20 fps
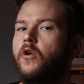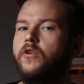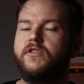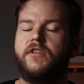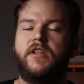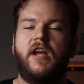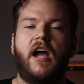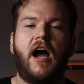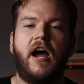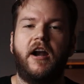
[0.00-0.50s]
Those
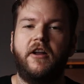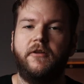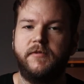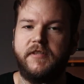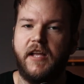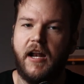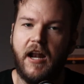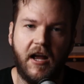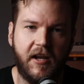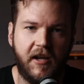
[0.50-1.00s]
are the
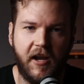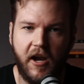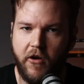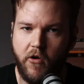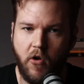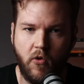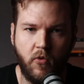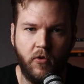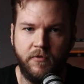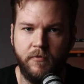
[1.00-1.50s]
items that I
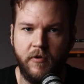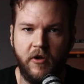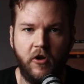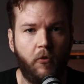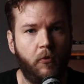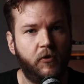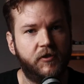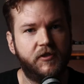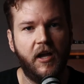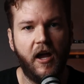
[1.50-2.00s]
carry with me
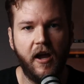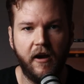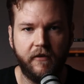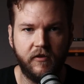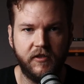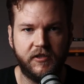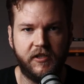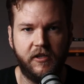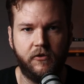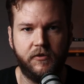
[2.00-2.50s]
almost
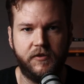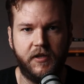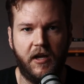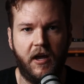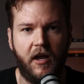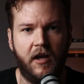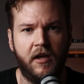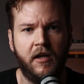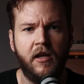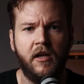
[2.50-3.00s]
every single
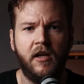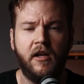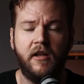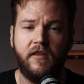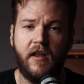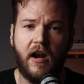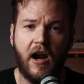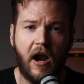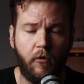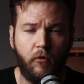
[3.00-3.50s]
day
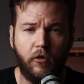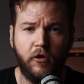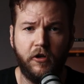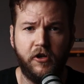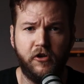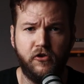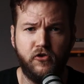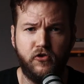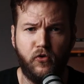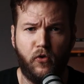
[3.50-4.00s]
that I
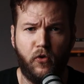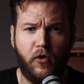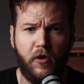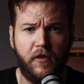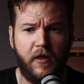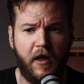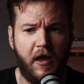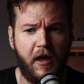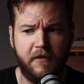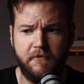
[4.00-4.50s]
really
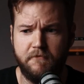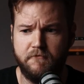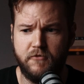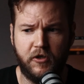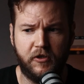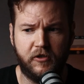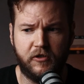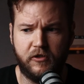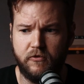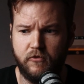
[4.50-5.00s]
enjoy, that
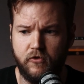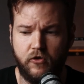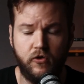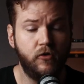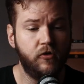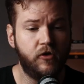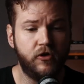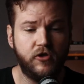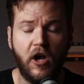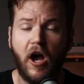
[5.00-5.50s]
just
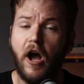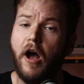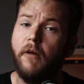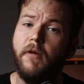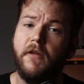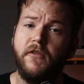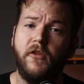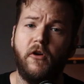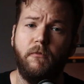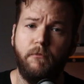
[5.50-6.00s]
do the
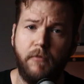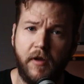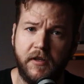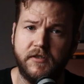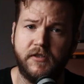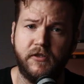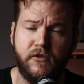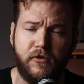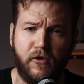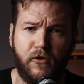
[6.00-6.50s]
job that they're
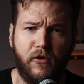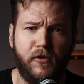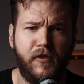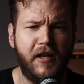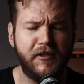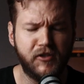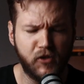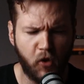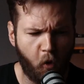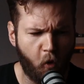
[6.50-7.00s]
meant to do. And
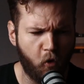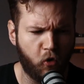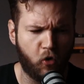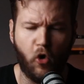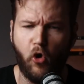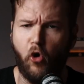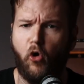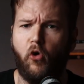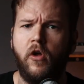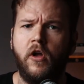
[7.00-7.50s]
that's the whole
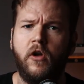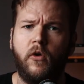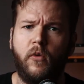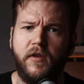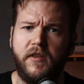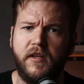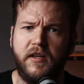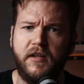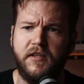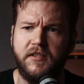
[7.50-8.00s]
goal
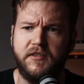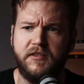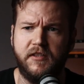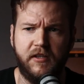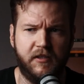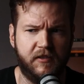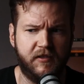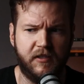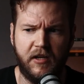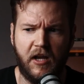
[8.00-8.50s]
with
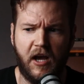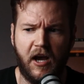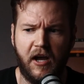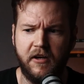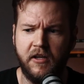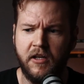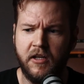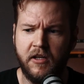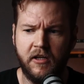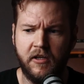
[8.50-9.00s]
EDC, is it
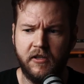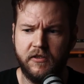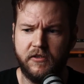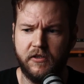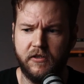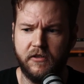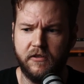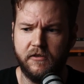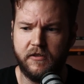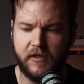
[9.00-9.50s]
not
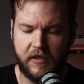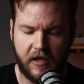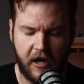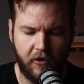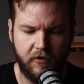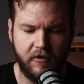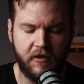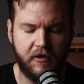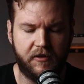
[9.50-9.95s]
to carry